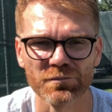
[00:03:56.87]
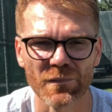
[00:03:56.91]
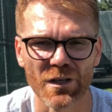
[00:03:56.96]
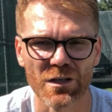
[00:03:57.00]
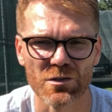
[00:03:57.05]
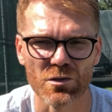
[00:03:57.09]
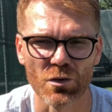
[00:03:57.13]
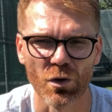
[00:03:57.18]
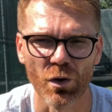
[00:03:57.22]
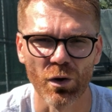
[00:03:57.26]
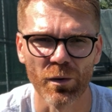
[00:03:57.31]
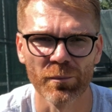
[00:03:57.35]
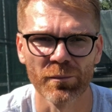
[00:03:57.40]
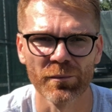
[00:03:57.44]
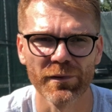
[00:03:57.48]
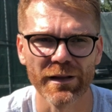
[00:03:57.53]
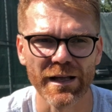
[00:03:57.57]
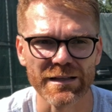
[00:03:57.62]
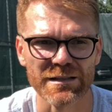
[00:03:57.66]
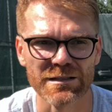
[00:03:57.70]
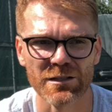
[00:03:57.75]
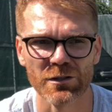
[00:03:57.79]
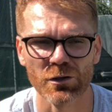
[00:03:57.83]
So
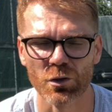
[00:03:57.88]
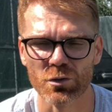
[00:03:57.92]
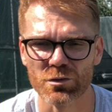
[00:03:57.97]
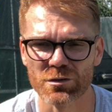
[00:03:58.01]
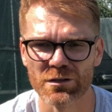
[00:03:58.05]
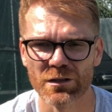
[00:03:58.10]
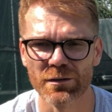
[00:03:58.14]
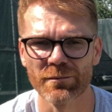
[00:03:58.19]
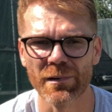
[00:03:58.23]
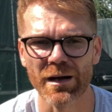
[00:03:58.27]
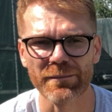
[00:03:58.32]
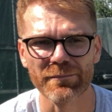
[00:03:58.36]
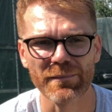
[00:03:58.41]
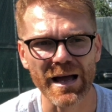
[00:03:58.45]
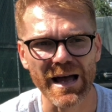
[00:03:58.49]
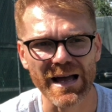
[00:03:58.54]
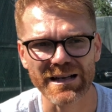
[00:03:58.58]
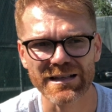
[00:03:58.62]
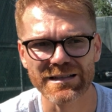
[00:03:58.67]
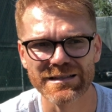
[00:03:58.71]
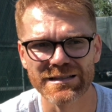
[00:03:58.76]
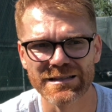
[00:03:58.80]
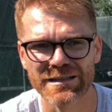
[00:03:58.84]
that's close to my
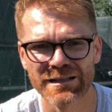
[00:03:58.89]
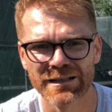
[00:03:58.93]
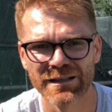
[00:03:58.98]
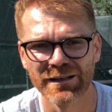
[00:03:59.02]
max.